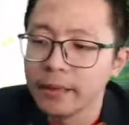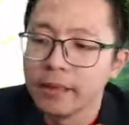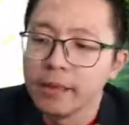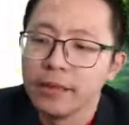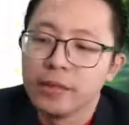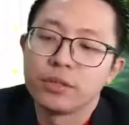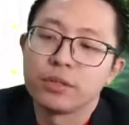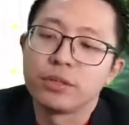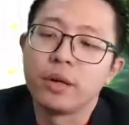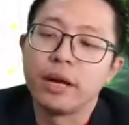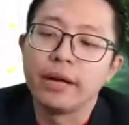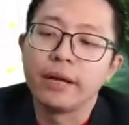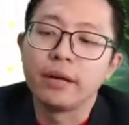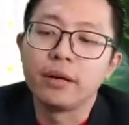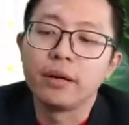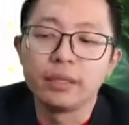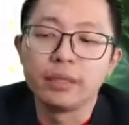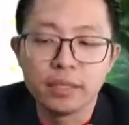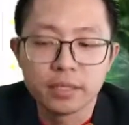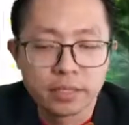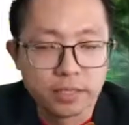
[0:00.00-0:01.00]
so I
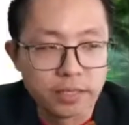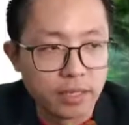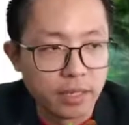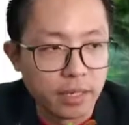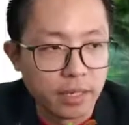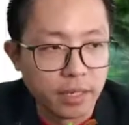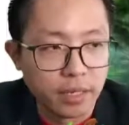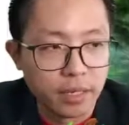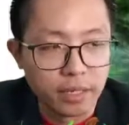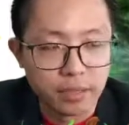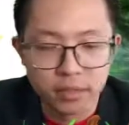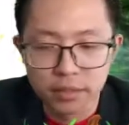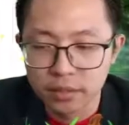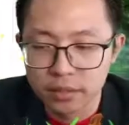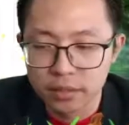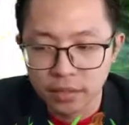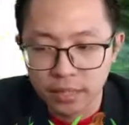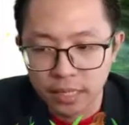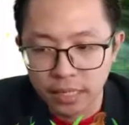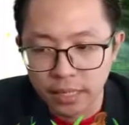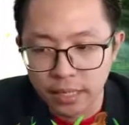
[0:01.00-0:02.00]
got this
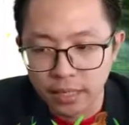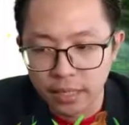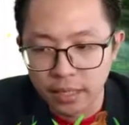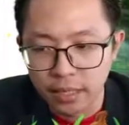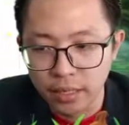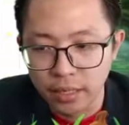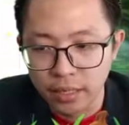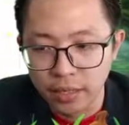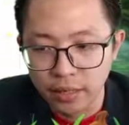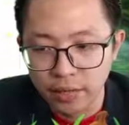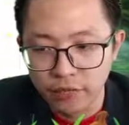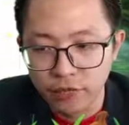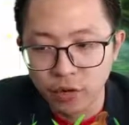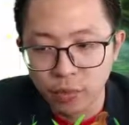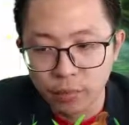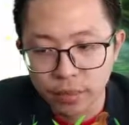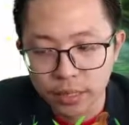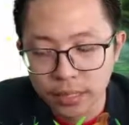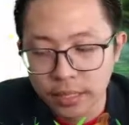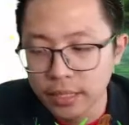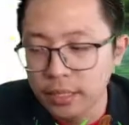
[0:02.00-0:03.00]

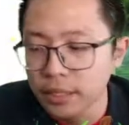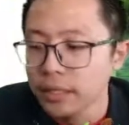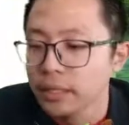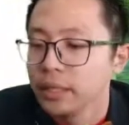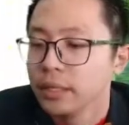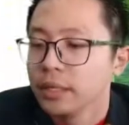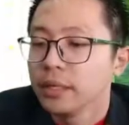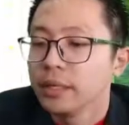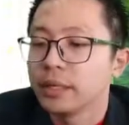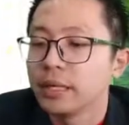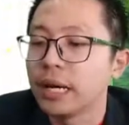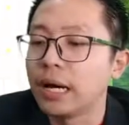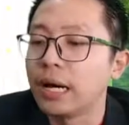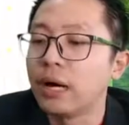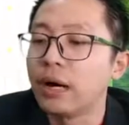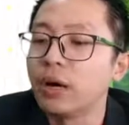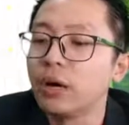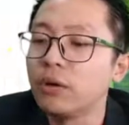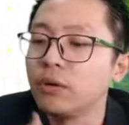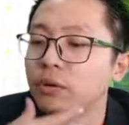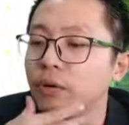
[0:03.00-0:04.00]
formula.
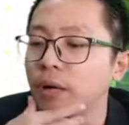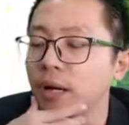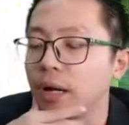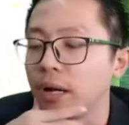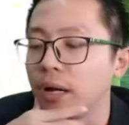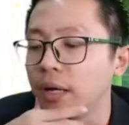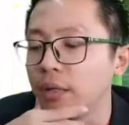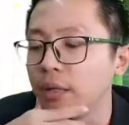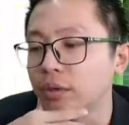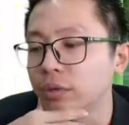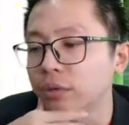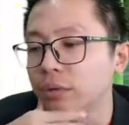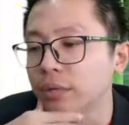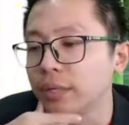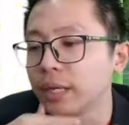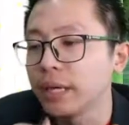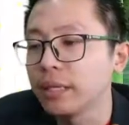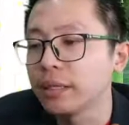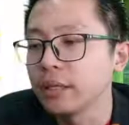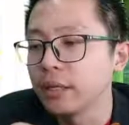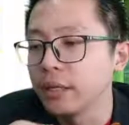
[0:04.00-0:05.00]
Now to
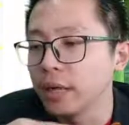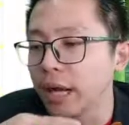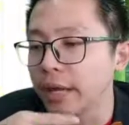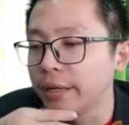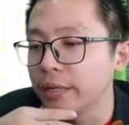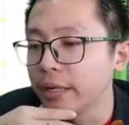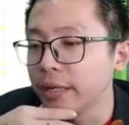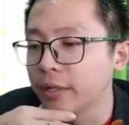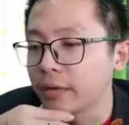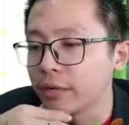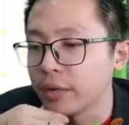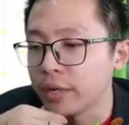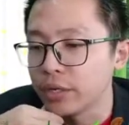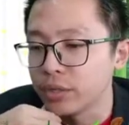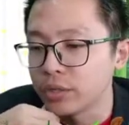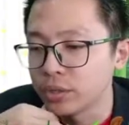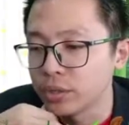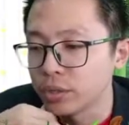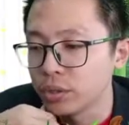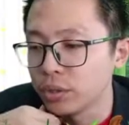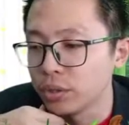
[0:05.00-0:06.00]
get I need the
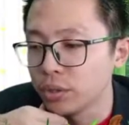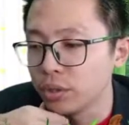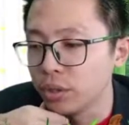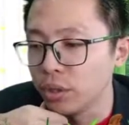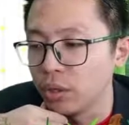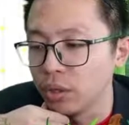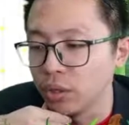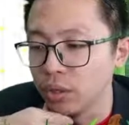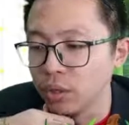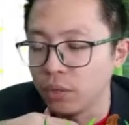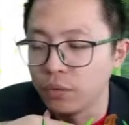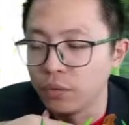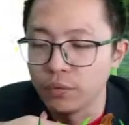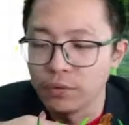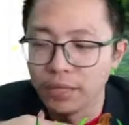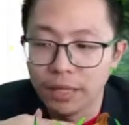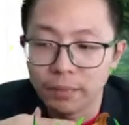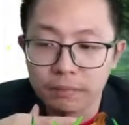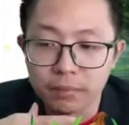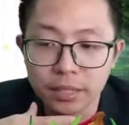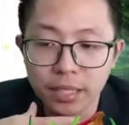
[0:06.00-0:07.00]
ratio of
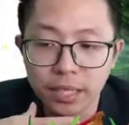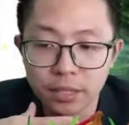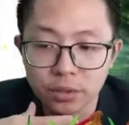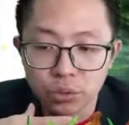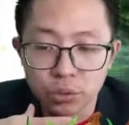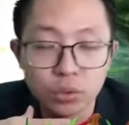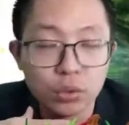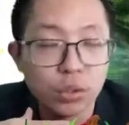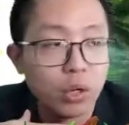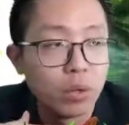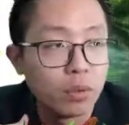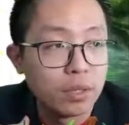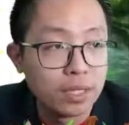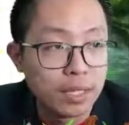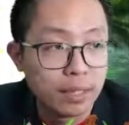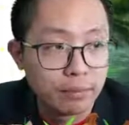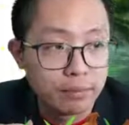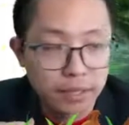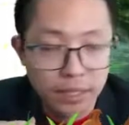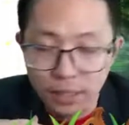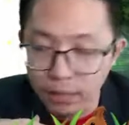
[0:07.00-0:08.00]
lambda 2 over
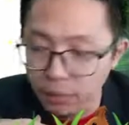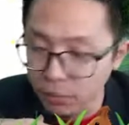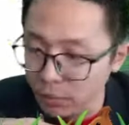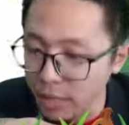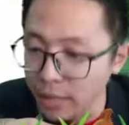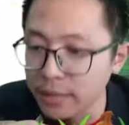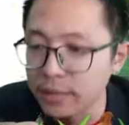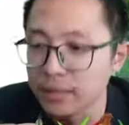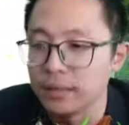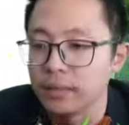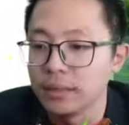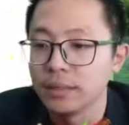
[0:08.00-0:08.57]
lambda 1.